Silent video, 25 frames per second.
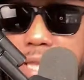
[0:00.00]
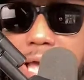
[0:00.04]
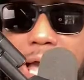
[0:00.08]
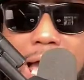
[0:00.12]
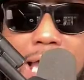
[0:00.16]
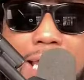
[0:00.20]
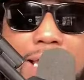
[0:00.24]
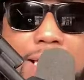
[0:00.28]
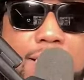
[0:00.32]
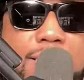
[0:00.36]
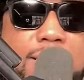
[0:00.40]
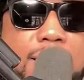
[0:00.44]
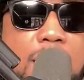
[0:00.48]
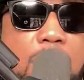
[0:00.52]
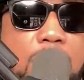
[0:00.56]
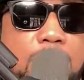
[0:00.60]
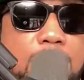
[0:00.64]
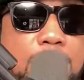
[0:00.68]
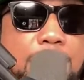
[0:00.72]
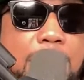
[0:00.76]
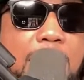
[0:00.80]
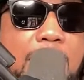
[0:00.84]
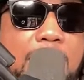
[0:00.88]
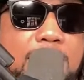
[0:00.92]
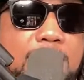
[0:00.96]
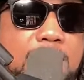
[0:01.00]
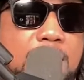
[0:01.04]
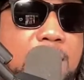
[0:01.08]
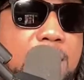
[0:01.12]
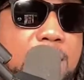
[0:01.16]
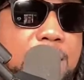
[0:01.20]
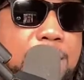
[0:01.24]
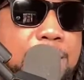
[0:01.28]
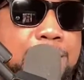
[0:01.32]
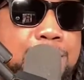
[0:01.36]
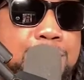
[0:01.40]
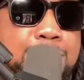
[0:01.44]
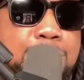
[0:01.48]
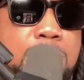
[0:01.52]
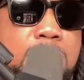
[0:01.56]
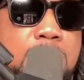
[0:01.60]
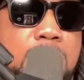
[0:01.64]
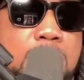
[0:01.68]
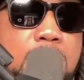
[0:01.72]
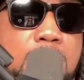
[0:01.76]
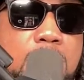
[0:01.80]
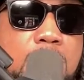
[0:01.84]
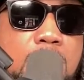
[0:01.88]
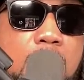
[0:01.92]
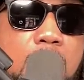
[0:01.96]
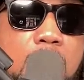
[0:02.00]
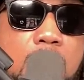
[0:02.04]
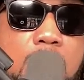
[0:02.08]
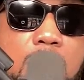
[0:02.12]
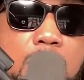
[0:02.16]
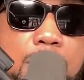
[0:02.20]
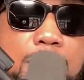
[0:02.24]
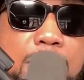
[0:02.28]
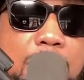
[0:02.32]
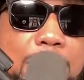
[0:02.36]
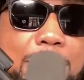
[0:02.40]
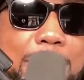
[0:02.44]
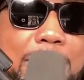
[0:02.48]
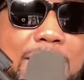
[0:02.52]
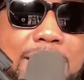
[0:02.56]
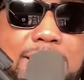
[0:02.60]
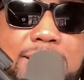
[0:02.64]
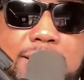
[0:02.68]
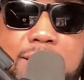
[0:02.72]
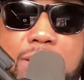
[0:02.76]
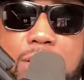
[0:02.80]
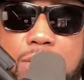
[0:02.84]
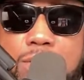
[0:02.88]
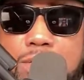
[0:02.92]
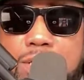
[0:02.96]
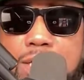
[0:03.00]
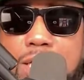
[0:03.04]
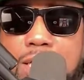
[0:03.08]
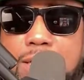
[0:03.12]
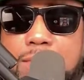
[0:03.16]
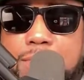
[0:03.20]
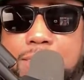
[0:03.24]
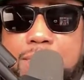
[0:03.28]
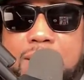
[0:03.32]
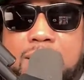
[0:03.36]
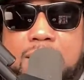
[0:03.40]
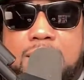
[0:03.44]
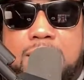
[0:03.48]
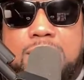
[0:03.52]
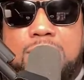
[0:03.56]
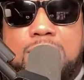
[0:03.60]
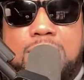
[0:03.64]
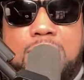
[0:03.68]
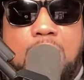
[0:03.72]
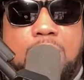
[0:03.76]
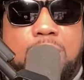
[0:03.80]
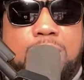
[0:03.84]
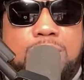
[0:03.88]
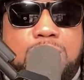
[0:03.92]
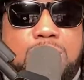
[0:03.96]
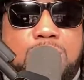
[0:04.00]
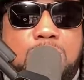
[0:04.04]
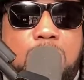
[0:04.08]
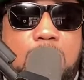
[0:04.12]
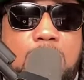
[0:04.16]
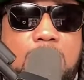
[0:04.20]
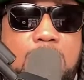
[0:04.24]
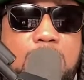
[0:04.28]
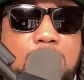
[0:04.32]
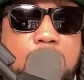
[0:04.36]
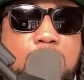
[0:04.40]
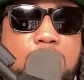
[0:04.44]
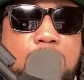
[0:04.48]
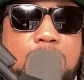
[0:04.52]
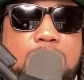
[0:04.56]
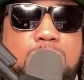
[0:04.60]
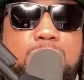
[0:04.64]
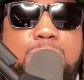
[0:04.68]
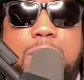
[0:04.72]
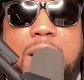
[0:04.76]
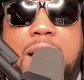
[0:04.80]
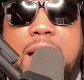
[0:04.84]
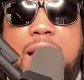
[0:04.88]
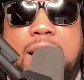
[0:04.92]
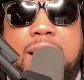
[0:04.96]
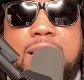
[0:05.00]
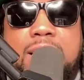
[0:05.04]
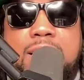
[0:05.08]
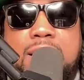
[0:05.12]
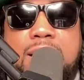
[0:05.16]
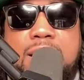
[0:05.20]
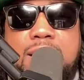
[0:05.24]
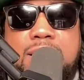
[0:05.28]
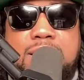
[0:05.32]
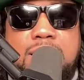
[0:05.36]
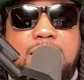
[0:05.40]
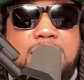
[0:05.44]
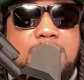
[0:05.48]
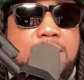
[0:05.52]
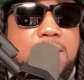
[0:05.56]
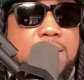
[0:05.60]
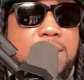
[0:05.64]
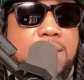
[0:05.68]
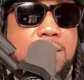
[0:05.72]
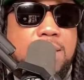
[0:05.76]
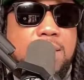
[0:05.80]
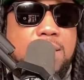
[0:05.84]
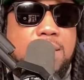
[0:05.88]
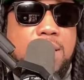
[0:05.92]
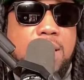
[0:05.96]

I didn't talk about that um, on my show yet, but you know, Jordan Lewis played decently